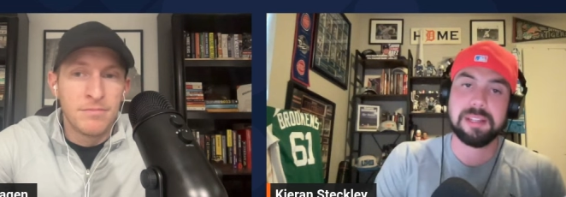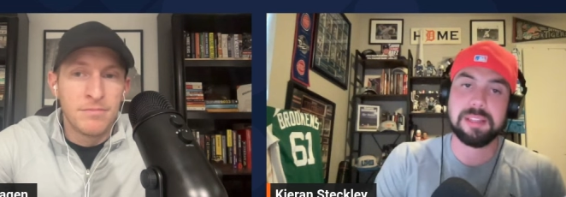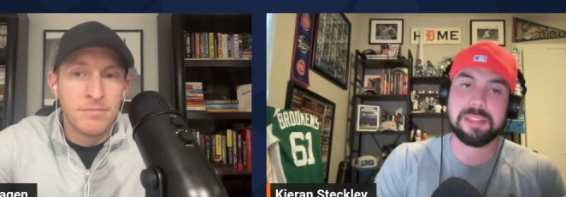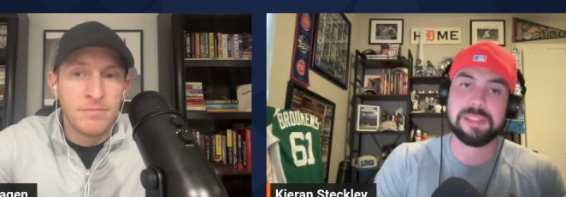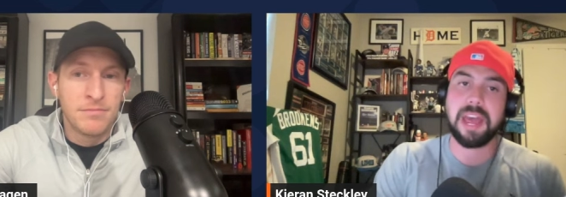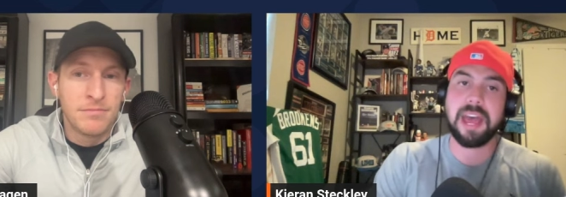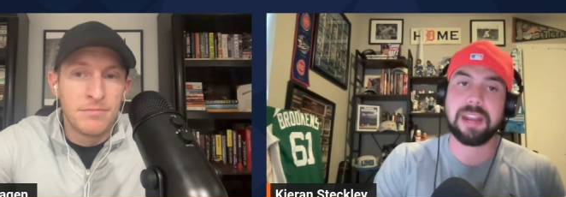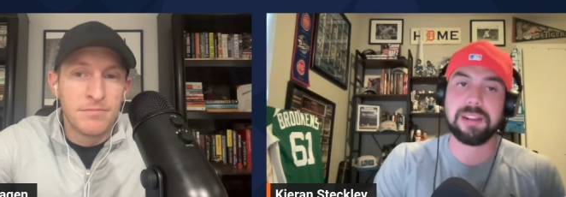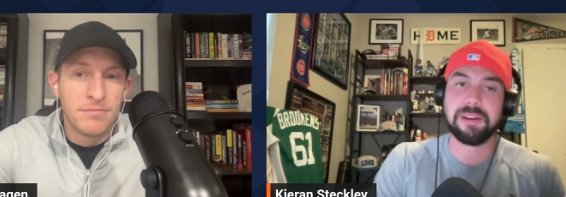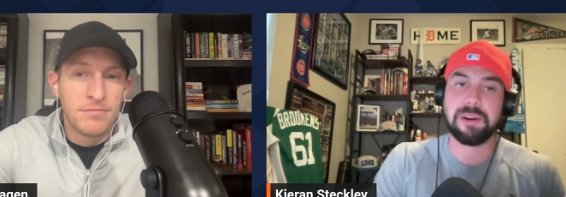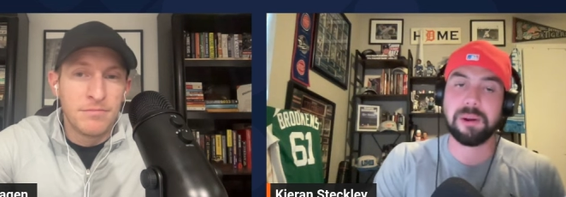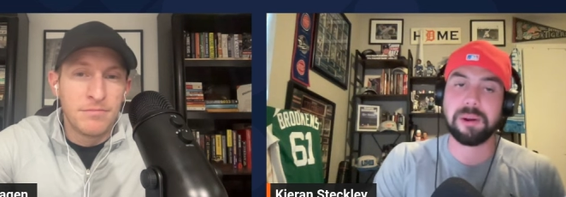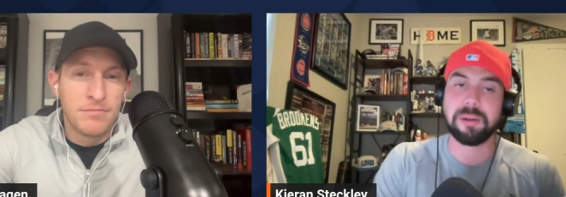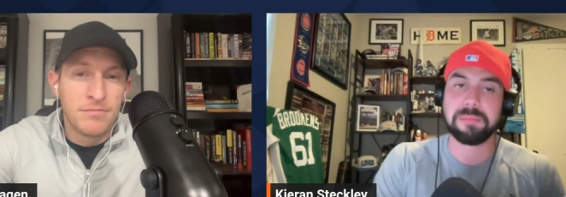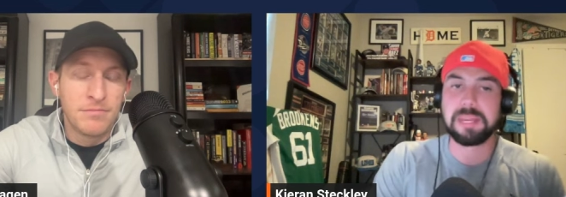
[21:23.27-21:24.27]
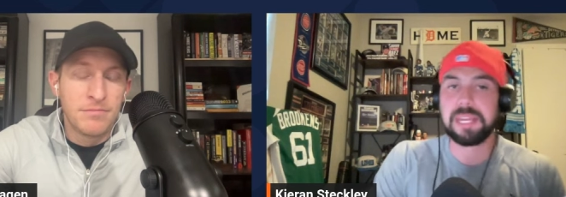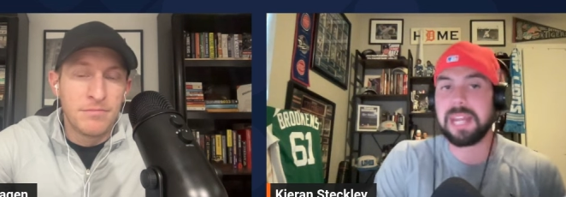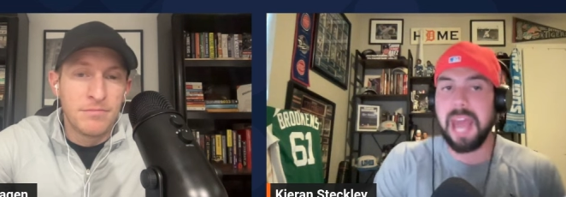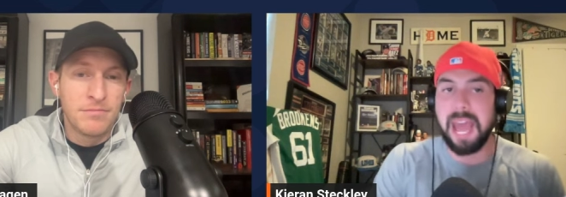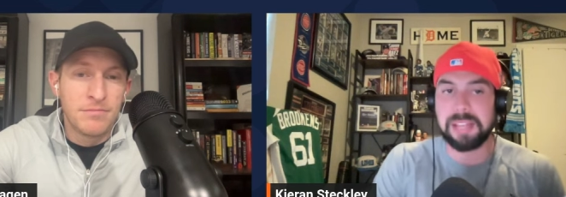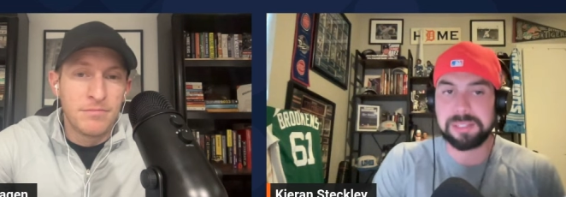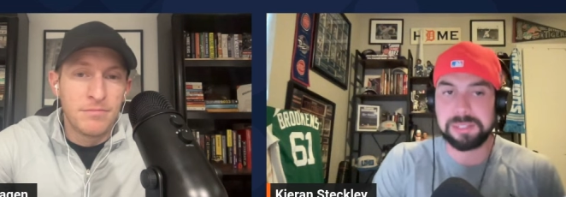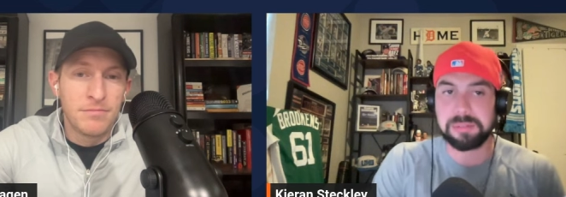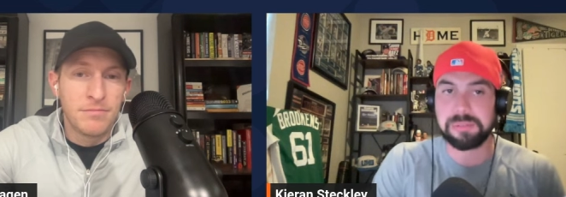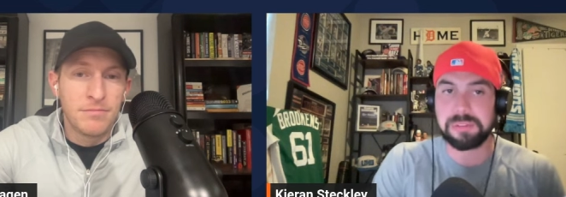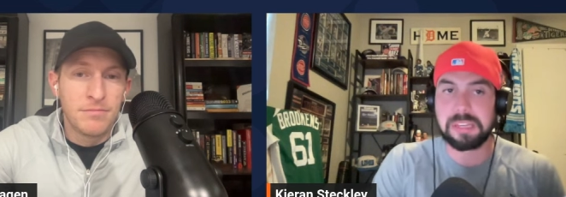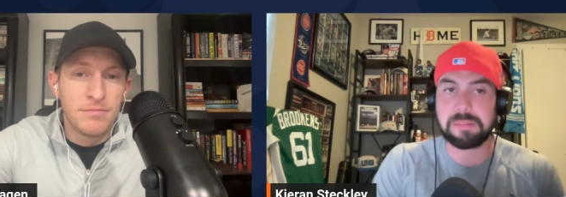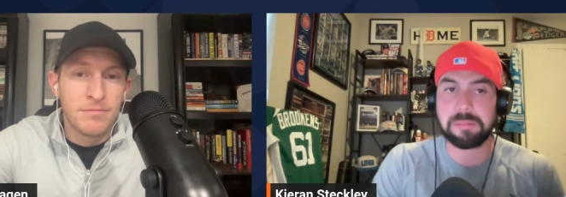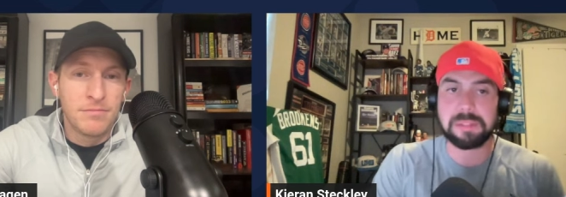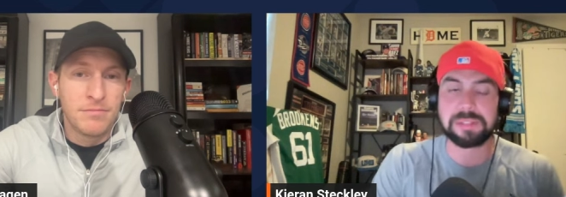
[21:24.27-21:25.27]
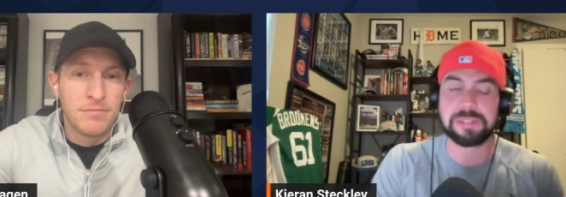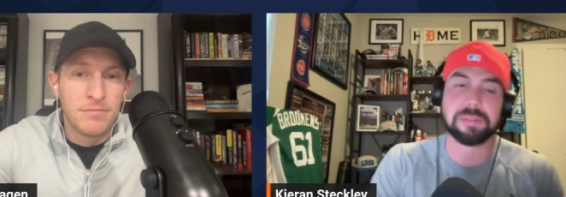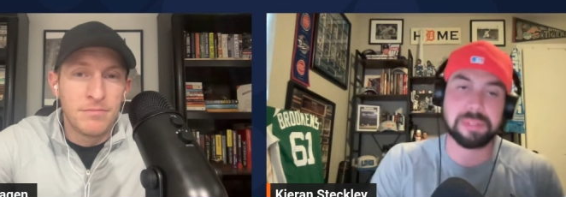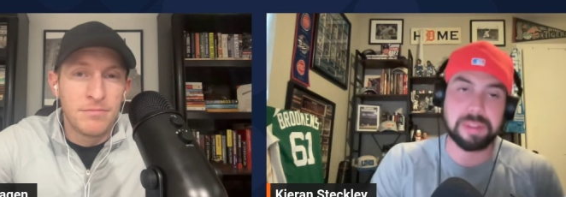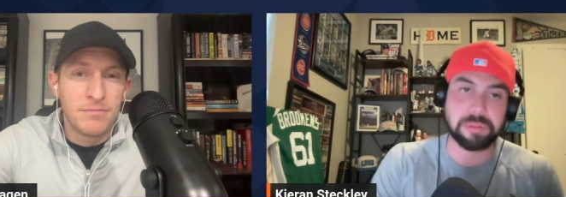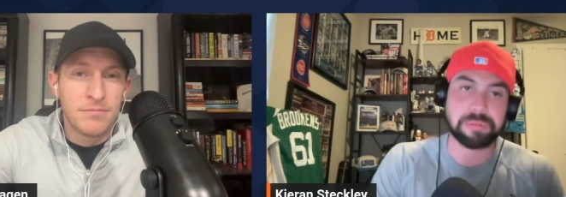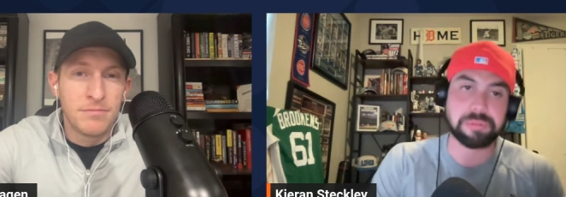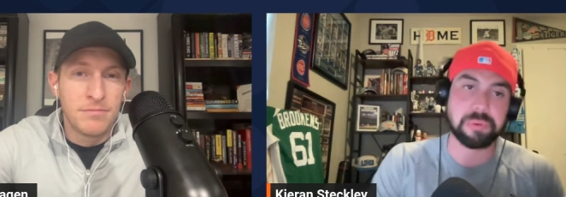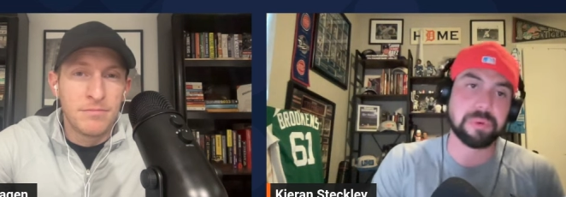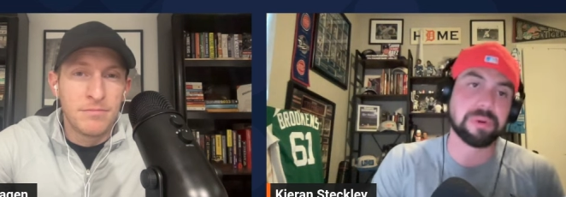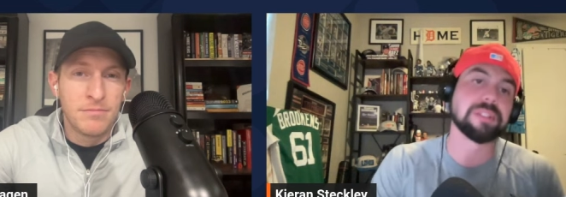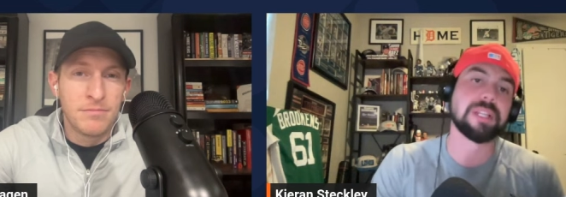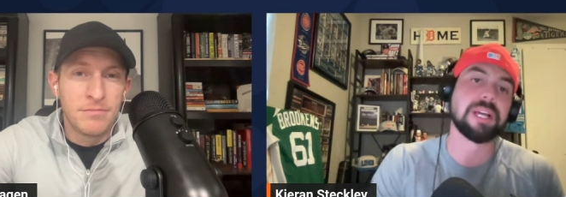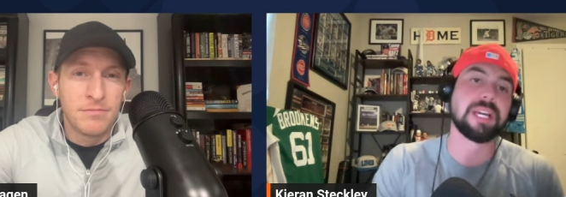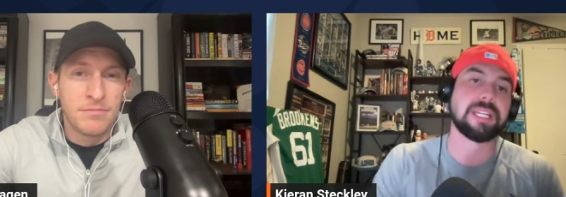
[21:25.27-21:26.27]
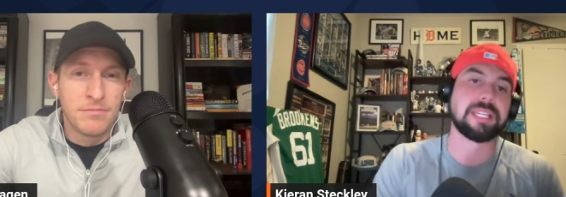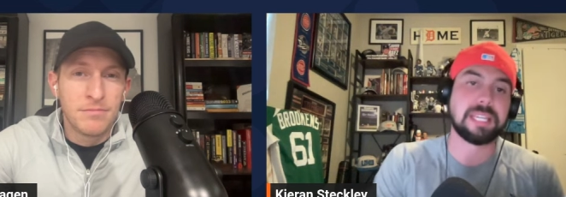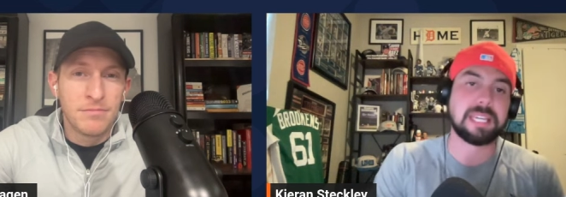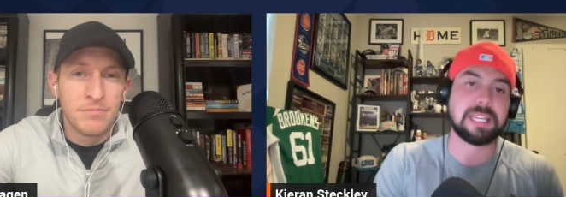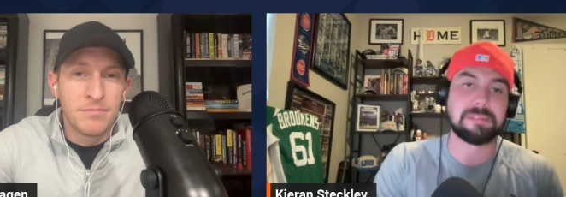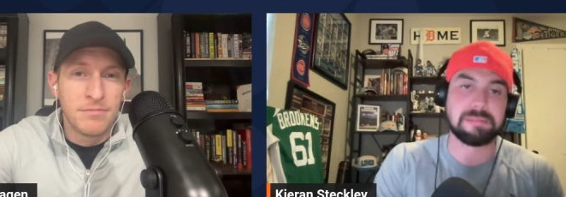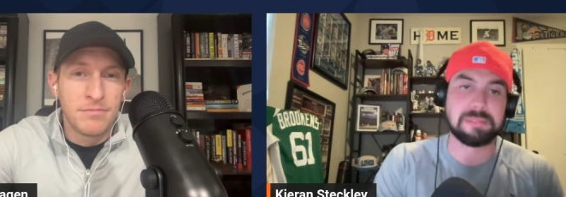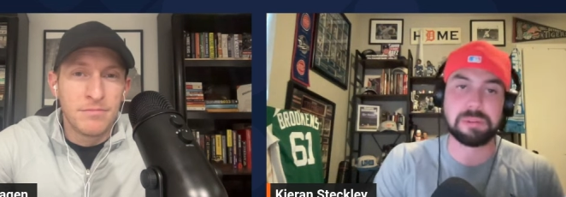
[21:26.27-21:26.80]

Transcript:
Speaker 1: that are being asked of him and so therefore like he